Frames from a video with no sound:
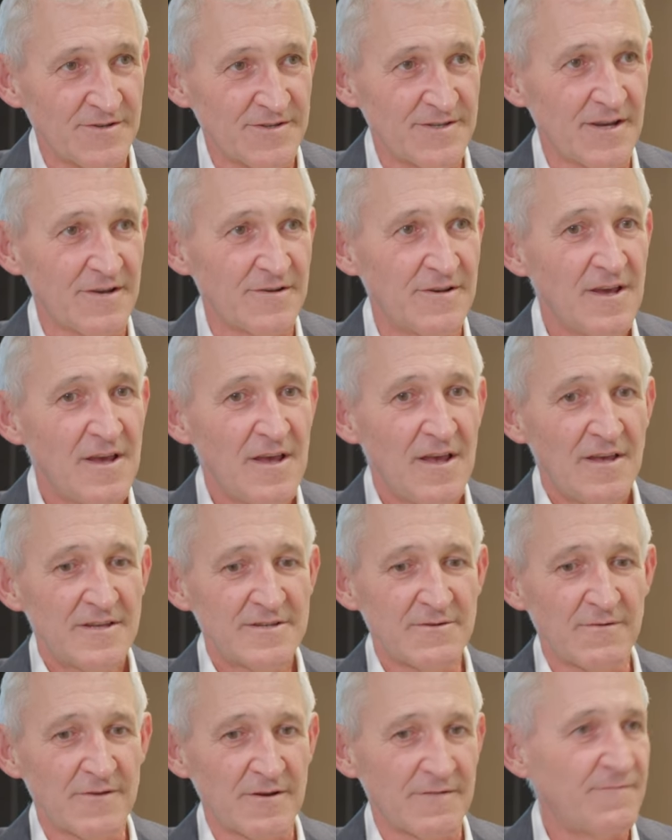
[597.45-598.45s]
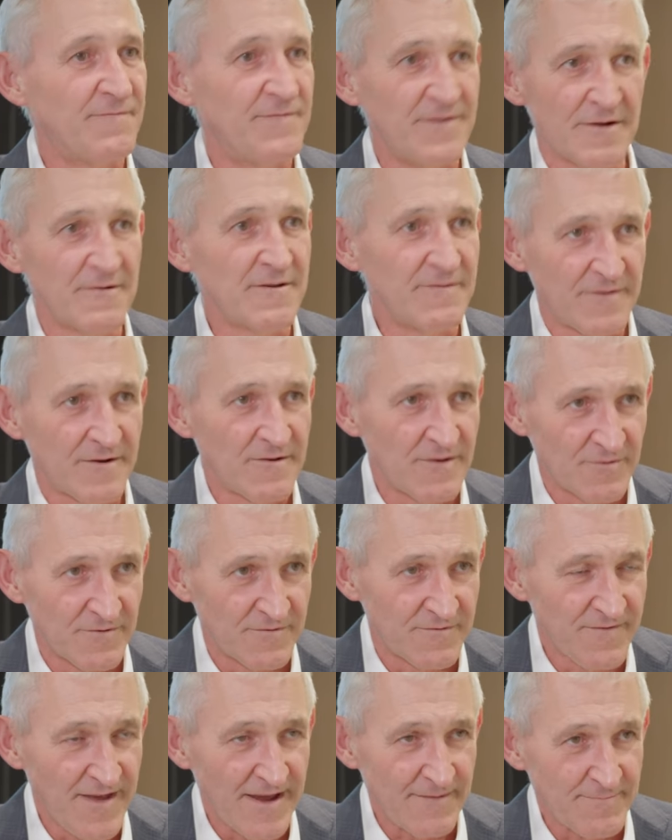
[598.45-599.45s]
So, so we've got a very, very
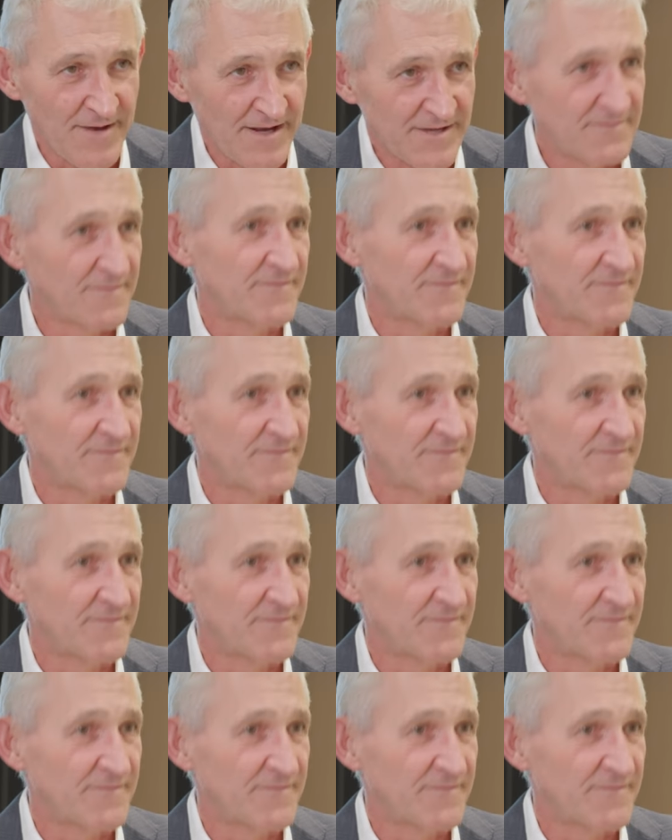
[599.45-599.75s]
good fact base.